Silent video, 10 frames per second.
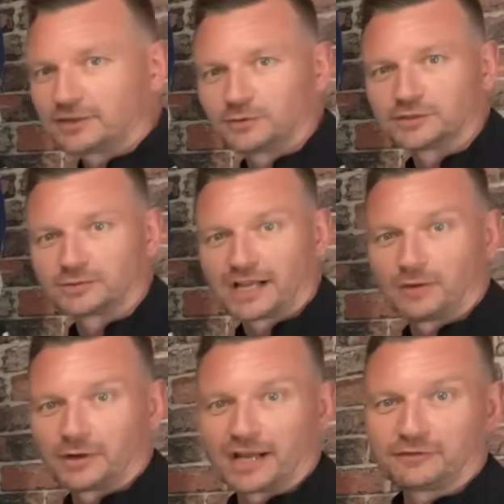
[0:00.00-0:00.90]
noticed when
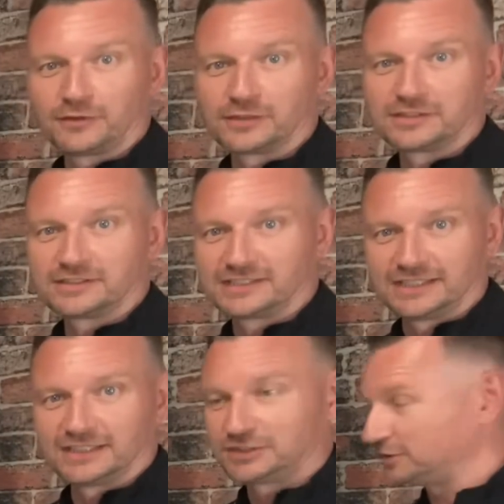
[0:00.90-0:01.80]
I first
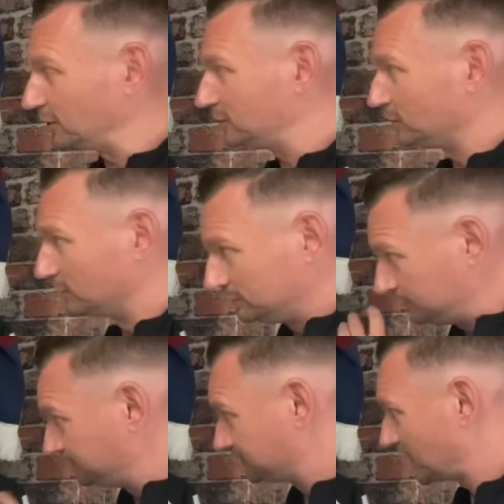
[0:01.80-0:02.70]
seen this shirt. So
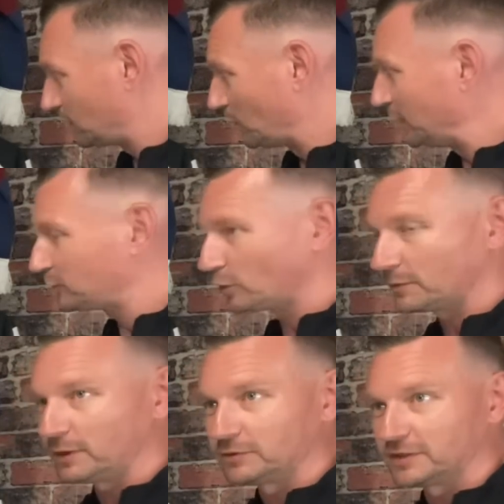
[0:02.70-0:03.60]
when we talked
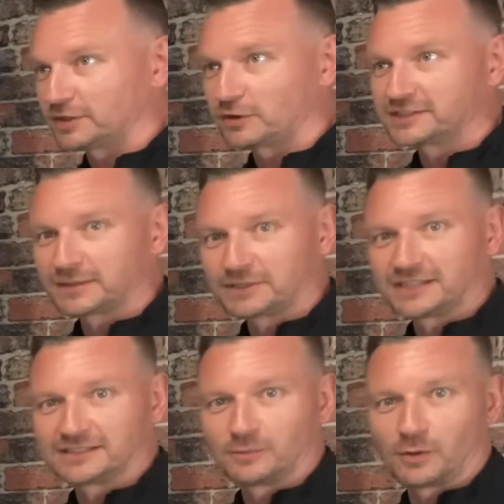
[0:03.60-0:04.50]
about the concept
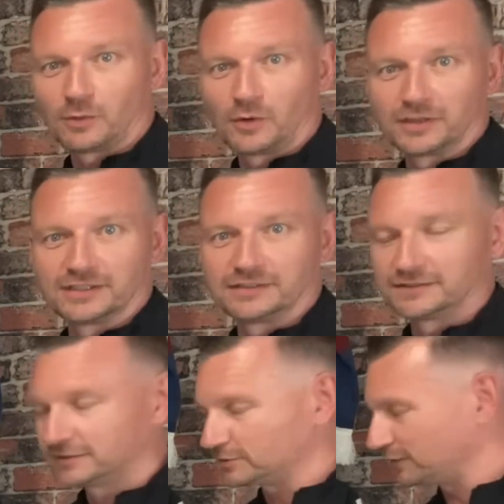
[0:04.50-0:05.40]
kits and what we wanted
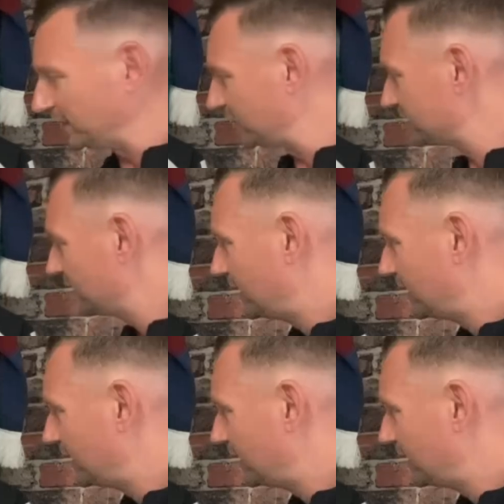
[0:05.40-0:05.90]
and stuff like that,